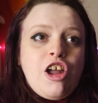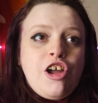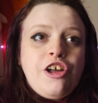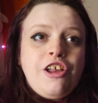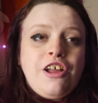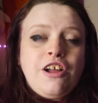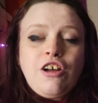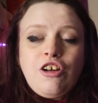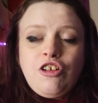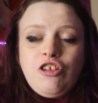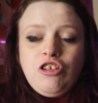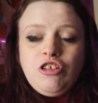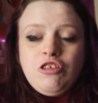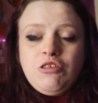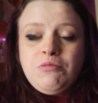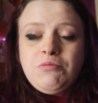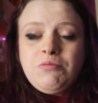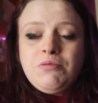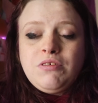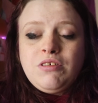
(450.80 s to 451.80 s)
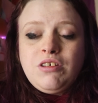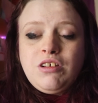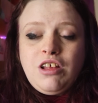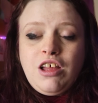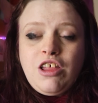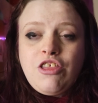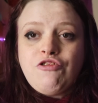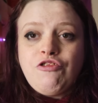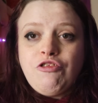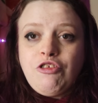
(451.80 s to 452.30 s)
And I got up and
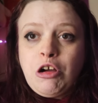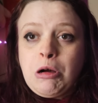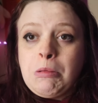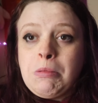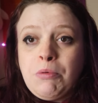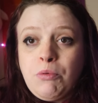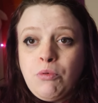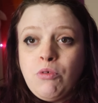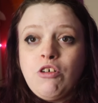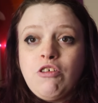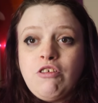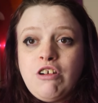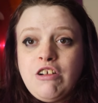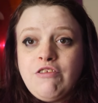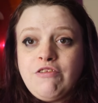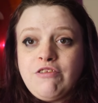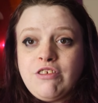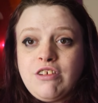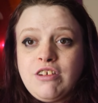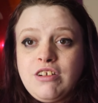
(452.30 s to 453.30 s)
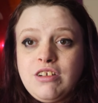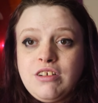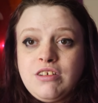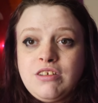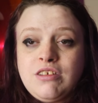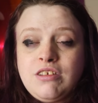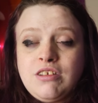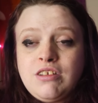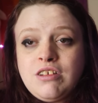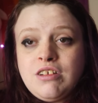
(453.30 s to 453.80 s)
I threw a cup of water over her.
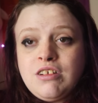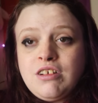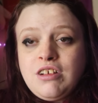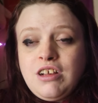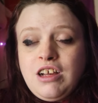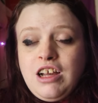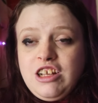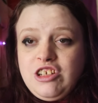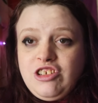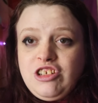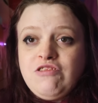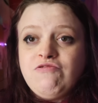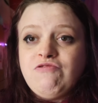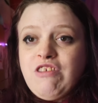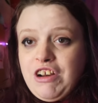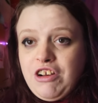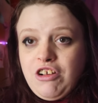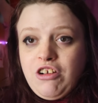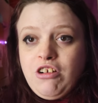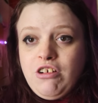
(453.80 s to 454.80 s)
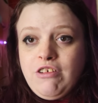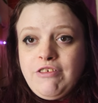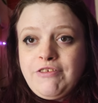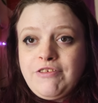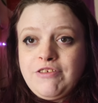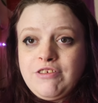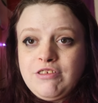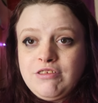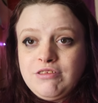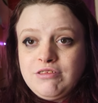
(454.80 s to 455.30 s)
And she ran
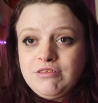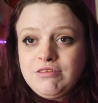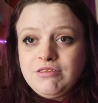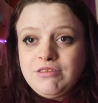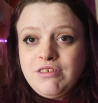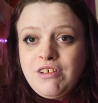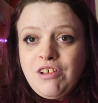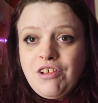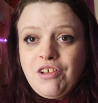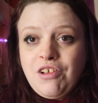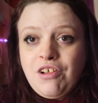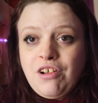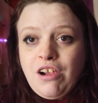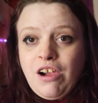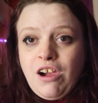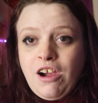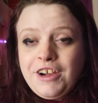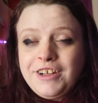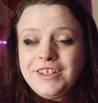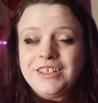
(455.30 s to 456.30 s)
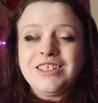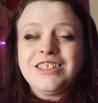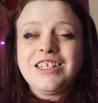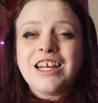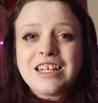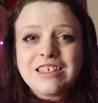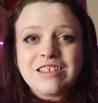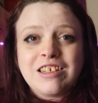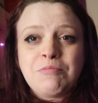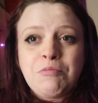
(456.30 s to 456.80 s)
off.
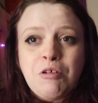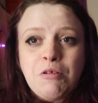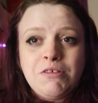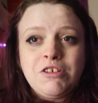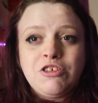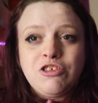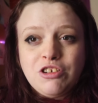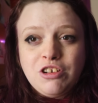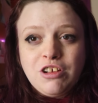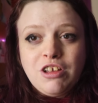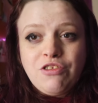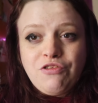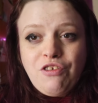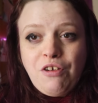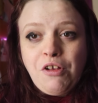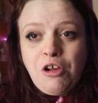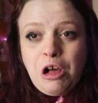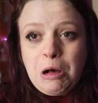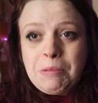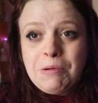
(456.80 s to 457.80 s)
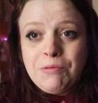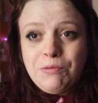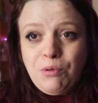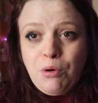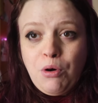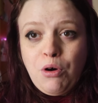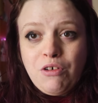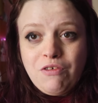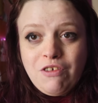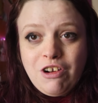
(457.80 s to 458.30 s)
Yes, I probably shouldn't have thrown a cup of
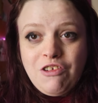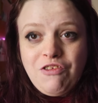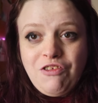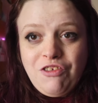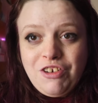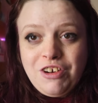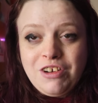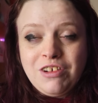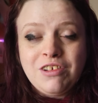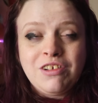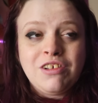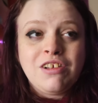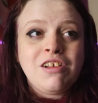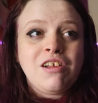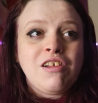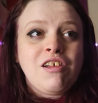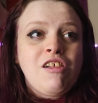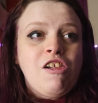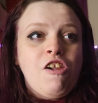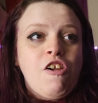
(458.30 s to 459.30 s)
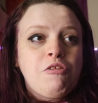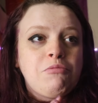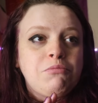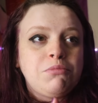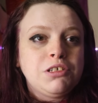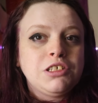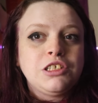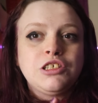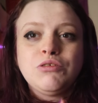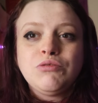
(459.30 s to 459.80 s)
water over her.
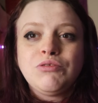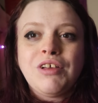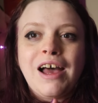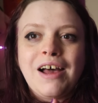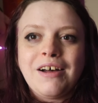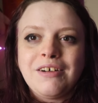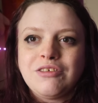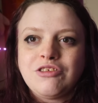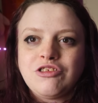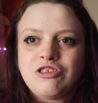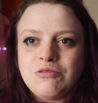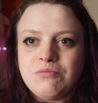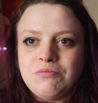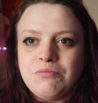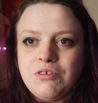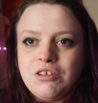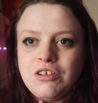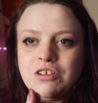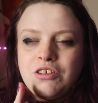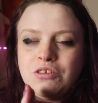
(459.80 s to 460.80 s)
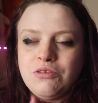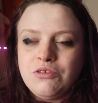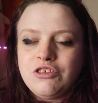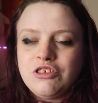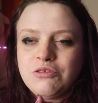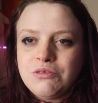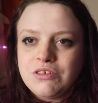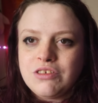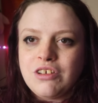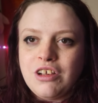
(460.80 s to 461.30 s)
But who tells someone who's
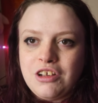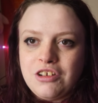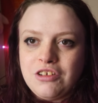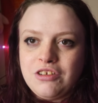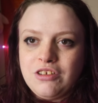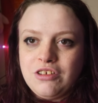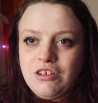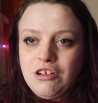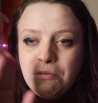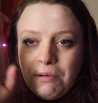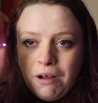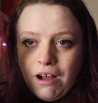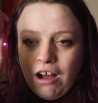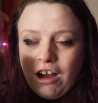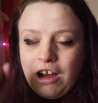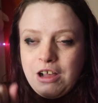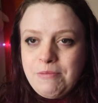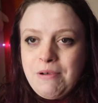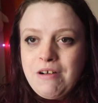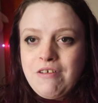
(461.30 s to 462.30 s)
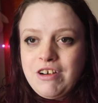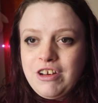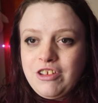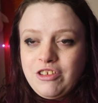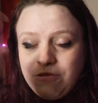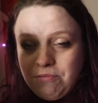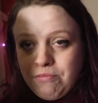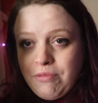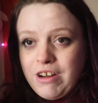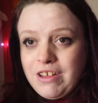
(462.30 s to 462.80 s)
suicidal, up high, about ready
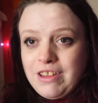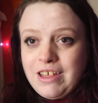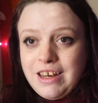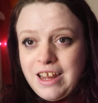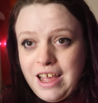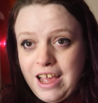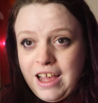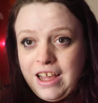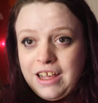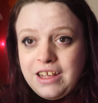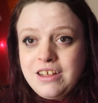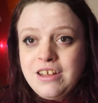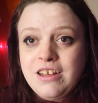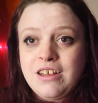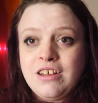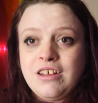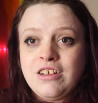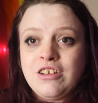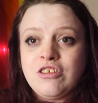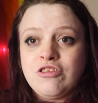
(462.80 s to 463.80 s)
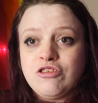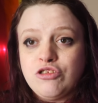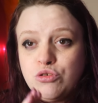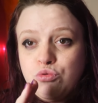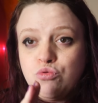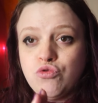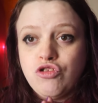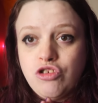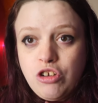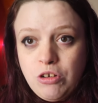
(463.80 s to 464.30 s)
to break their neck,
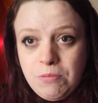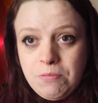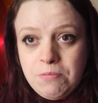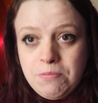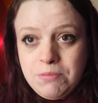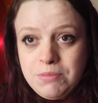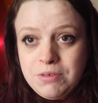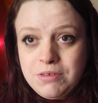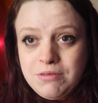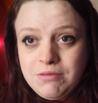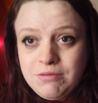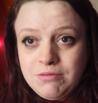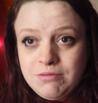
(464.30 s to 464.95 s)
to jump?